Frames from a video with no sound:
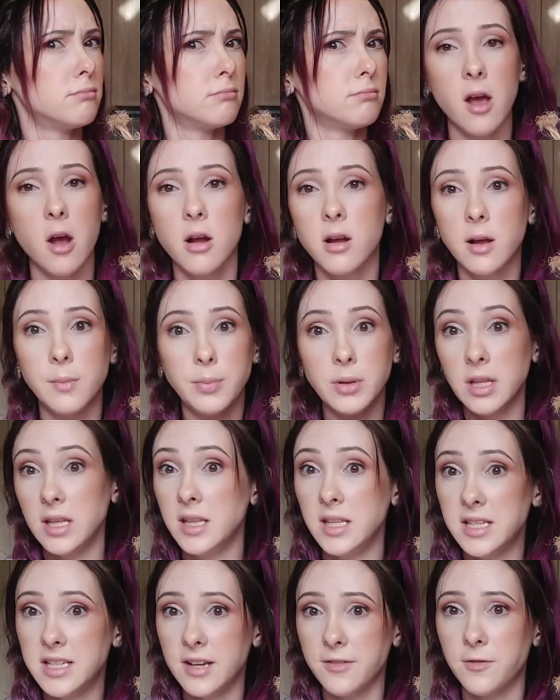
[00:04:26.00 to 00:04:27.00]
are
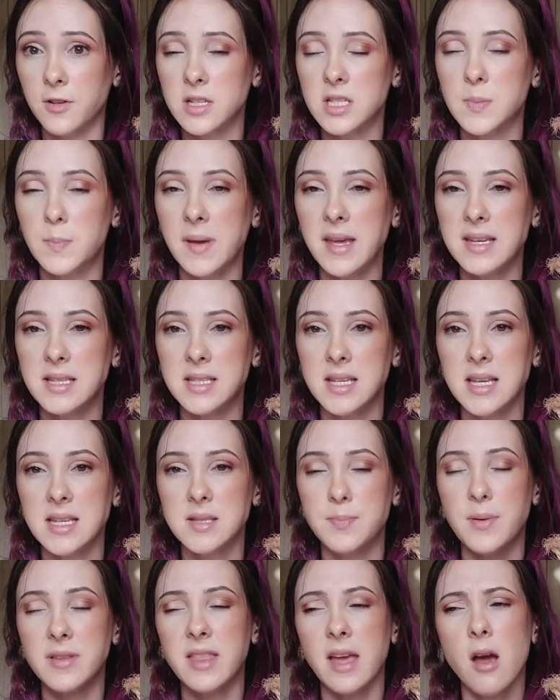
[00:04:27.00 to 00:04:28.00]
completely different
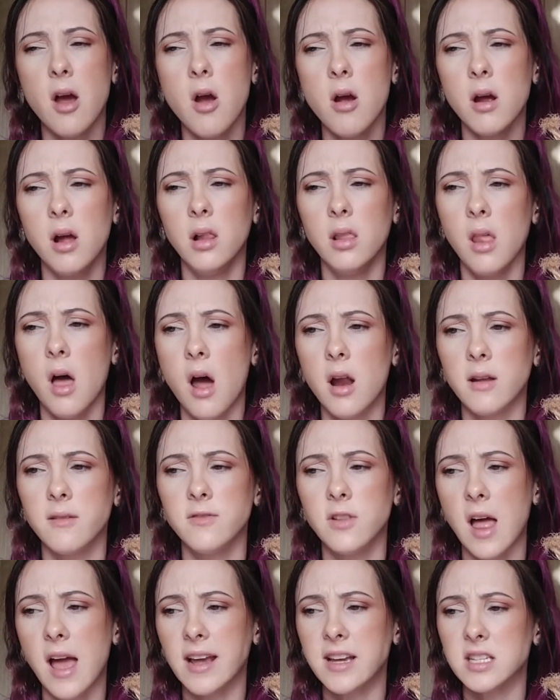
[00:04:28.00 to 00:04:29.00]
species, but they are a lot
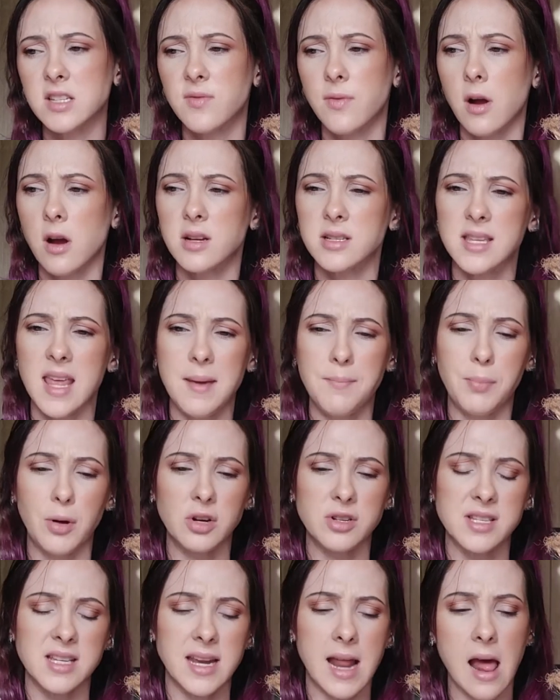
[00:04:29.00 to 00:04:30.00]
of like as far as like
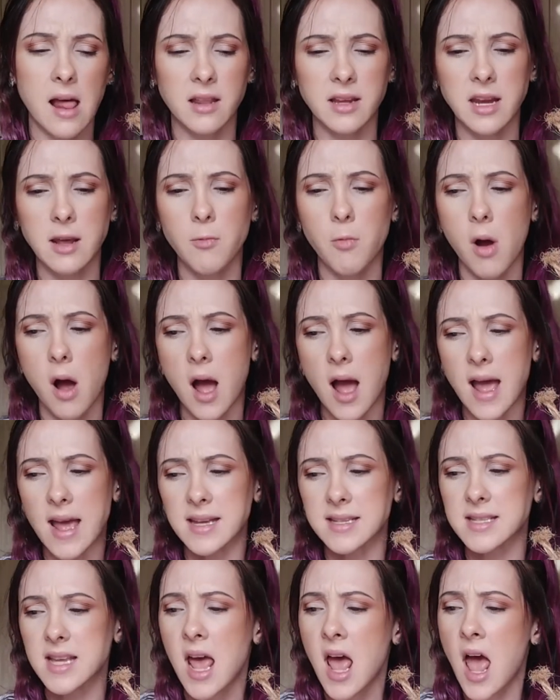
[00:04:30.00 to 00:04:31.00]
personality
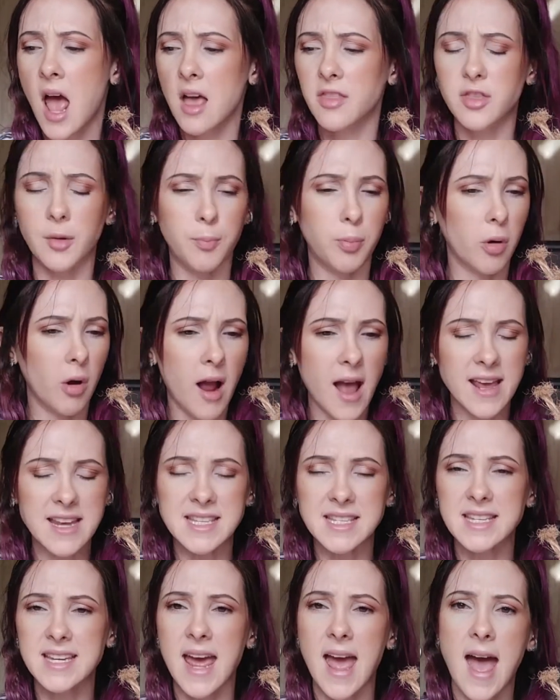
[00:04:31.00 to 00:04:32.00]
wise, the
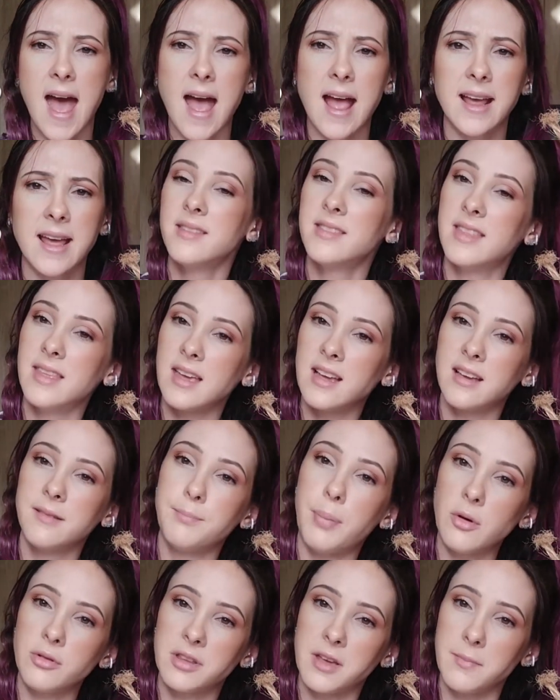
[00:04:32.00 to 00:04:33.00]
price tag. They
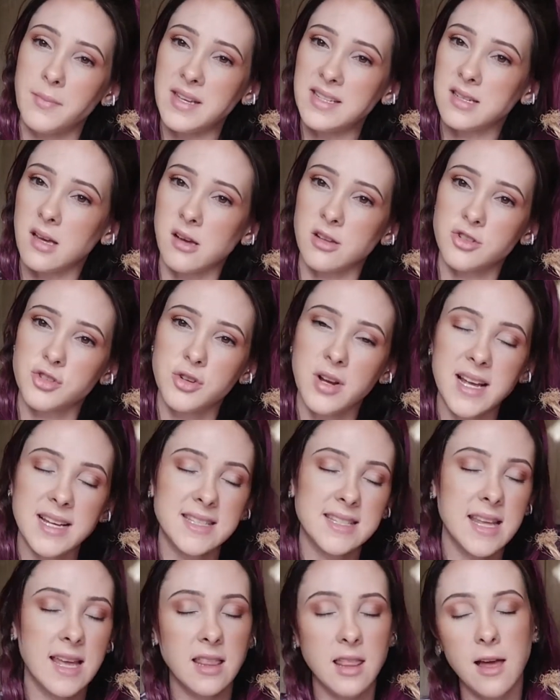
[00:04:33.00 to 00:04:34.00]
both can be taught
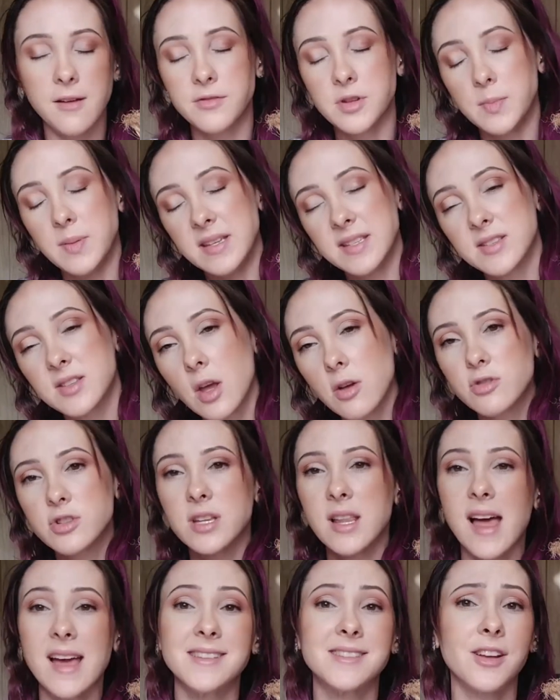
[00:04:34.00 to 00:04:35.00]
tricks. They love to be
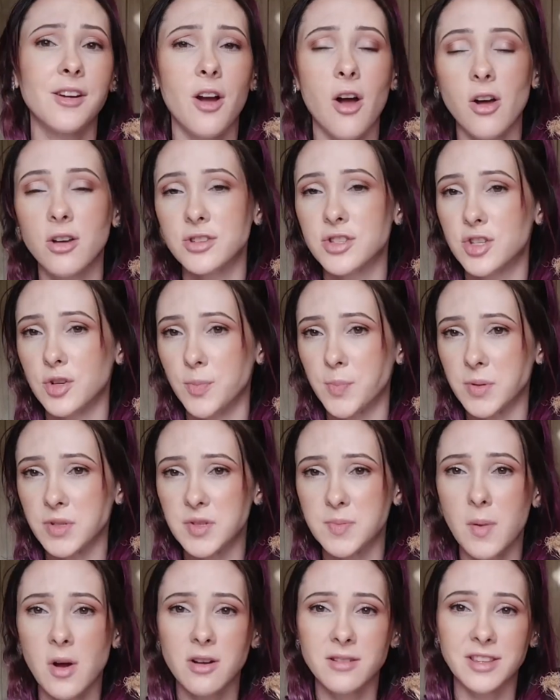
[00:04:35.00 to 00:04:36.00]
socialized. They're all
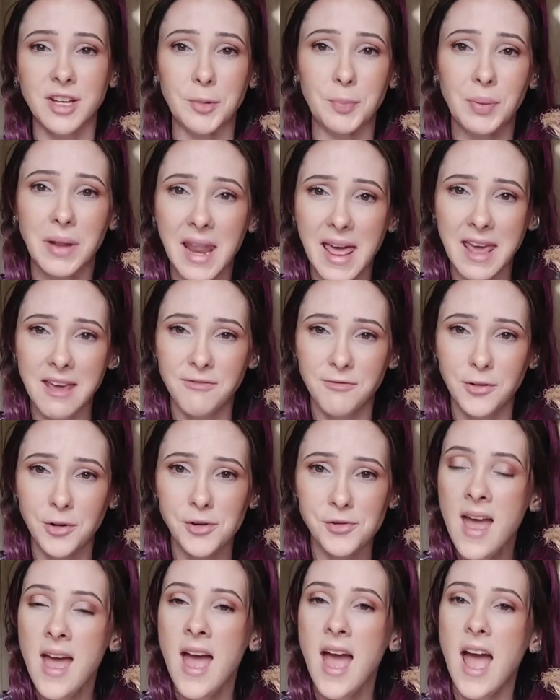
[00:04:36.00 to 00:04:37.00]
super smart. They're
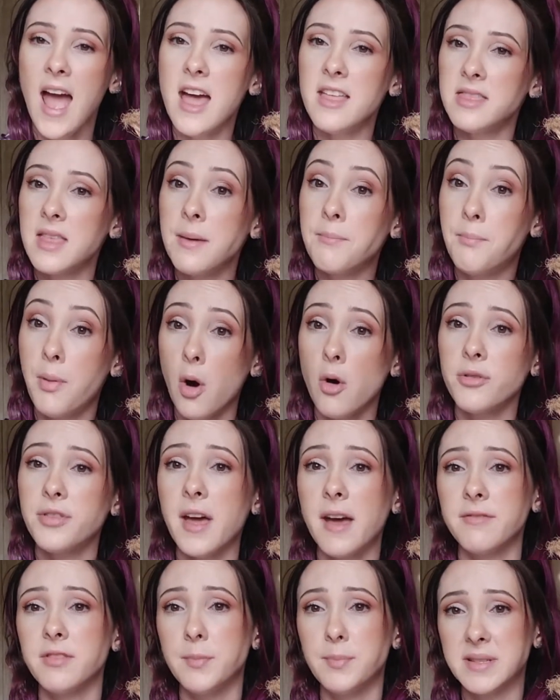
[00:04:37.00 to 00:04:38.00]
playful. And they
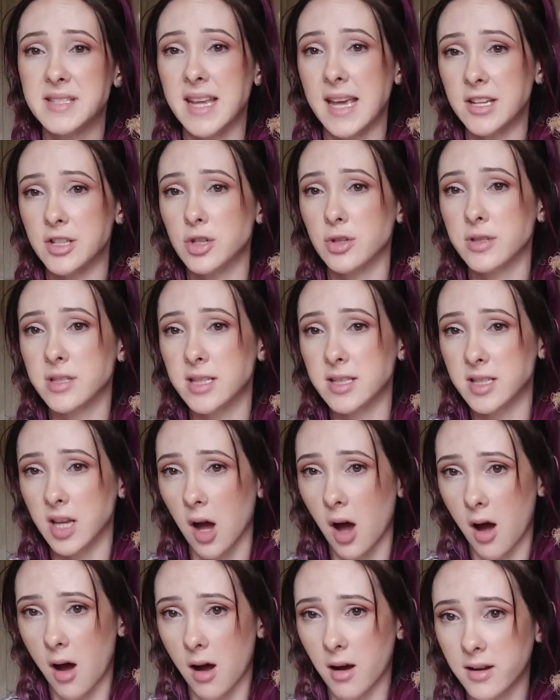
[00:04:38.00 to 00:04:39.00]
both have the potential to
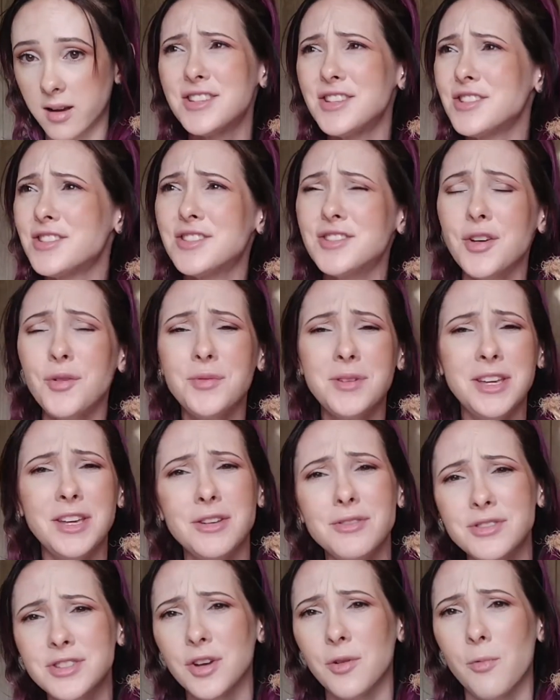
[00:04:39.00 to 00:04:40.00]
talk. Just so
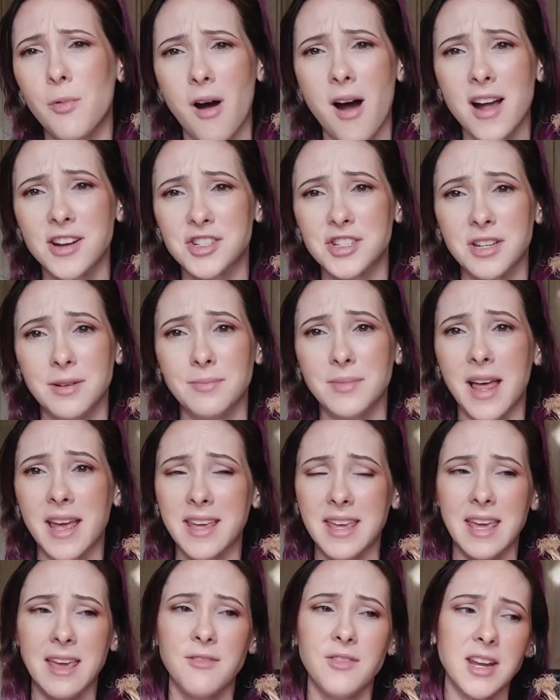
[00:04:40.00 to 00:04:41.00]
cute to watch them.
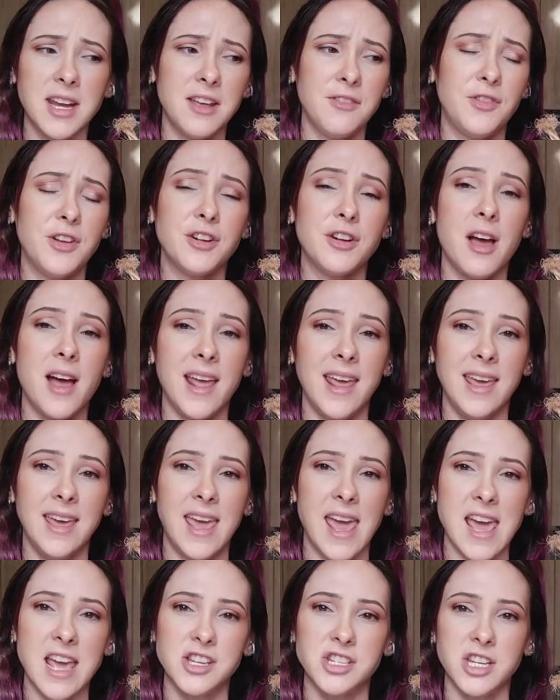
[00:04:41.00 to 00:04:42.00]
Like, even if you're not
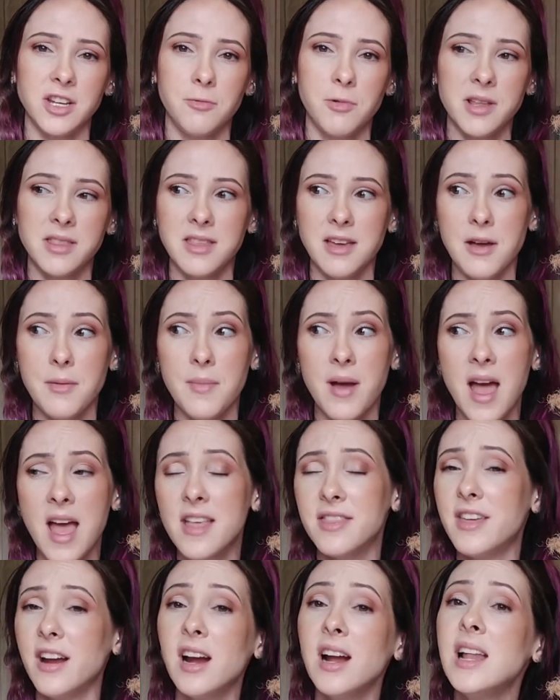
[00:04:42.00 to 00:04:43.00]
engaging with them,
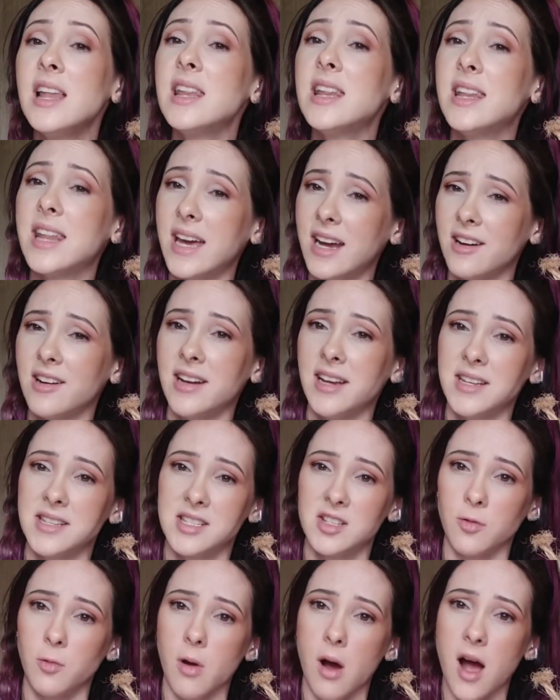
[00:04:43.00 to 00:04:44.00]
they're
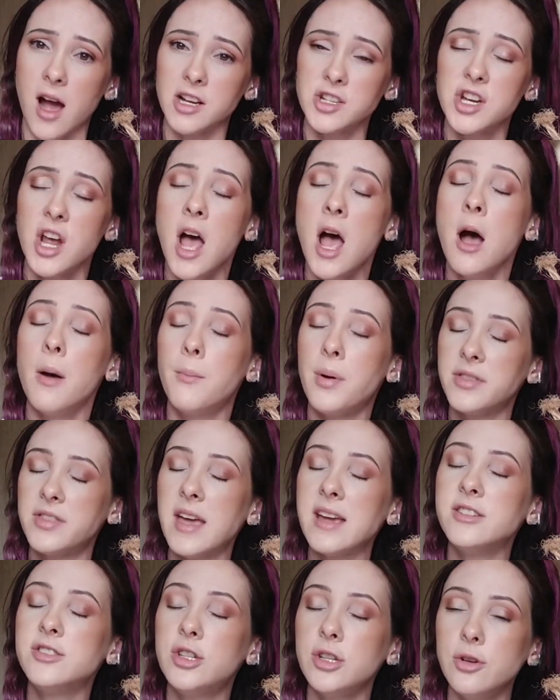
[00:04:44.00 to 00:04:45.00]
hilarious to watch.
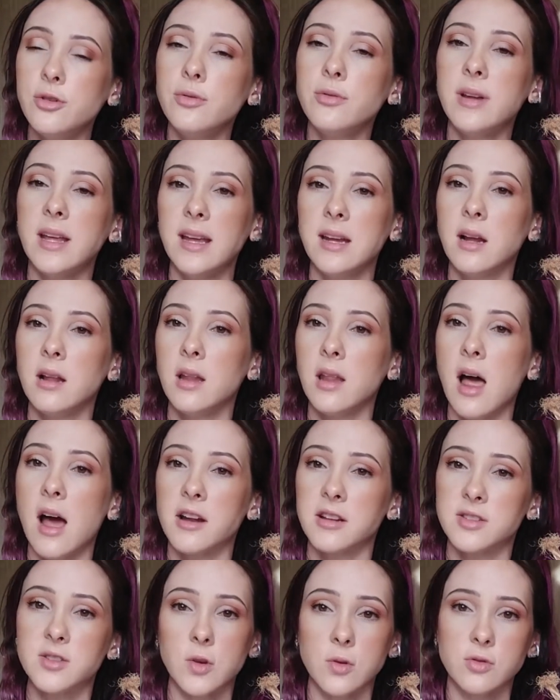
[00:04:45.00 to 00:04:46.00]
But they do need a
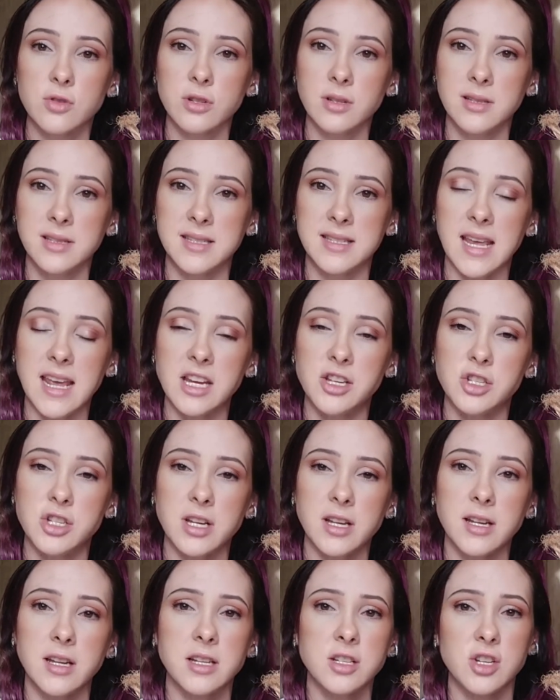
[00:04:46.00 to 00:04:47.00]
lot of
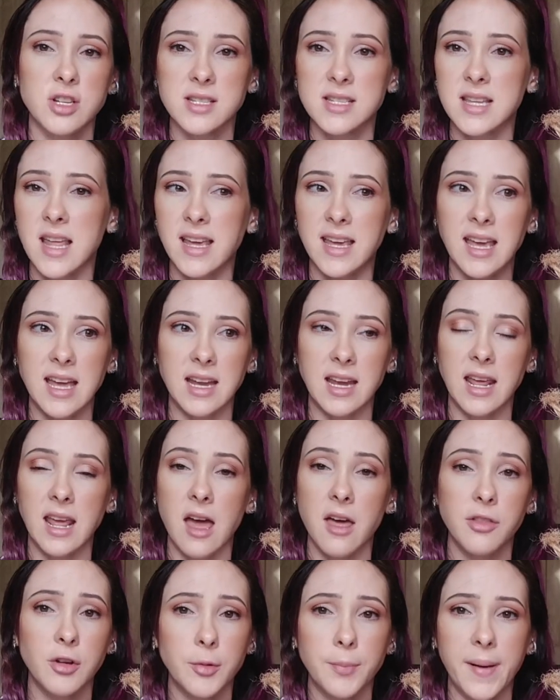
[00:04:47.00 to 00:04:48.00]
socialization, just like
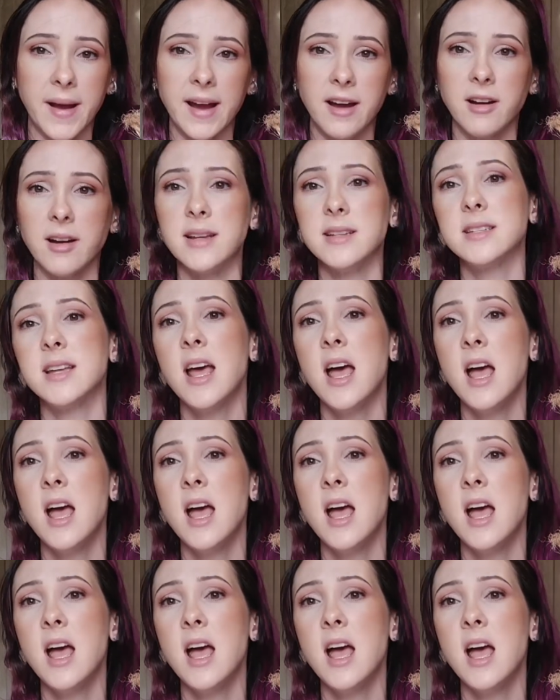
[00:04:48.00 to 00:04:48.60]
any other parrot.